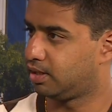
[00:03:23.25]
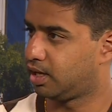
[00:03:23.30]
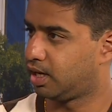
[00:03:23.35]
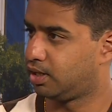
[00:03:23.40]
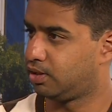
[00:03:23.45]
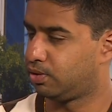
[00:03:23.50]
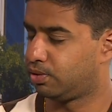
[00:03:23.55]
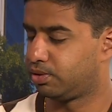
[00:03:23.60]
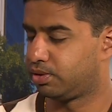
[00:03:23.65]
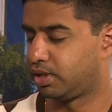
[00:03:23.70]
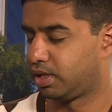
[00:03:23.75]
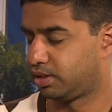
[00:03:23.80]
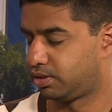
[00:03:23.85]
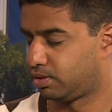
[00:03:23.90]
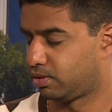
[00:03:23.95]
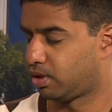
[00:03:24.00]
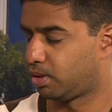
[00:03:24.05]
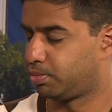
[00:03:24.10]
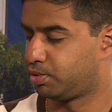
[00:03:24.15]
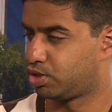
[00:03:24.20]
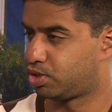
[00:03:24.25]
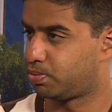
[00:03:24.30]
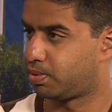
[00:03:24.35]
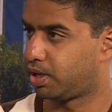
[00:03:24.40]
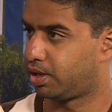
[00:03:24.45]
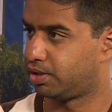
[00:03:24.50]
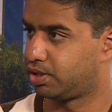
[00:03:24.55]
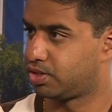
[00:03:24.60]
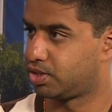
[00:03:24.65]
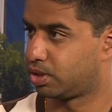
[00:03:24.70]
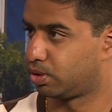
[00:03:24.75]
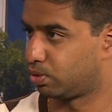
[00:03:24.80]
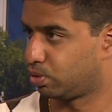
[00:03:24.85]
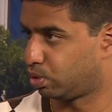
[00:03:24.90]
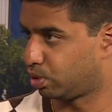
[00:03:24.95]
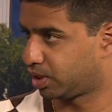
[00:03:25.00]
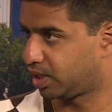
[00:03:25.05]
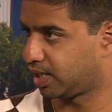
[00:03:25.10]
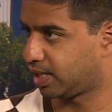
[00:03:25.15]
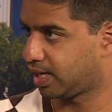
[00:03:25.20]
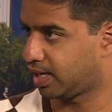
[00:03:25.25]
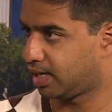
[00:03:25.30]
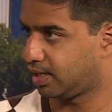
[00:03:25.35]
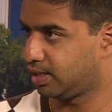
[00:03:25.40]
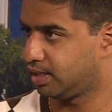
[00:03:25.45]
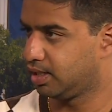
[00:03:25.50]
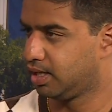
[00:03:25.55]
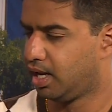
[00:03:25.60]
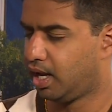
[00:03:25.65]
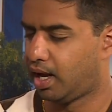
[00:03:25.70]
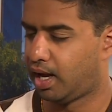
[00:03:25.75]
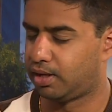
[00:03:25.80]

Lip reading: I know that there are municipalities that are looking at it.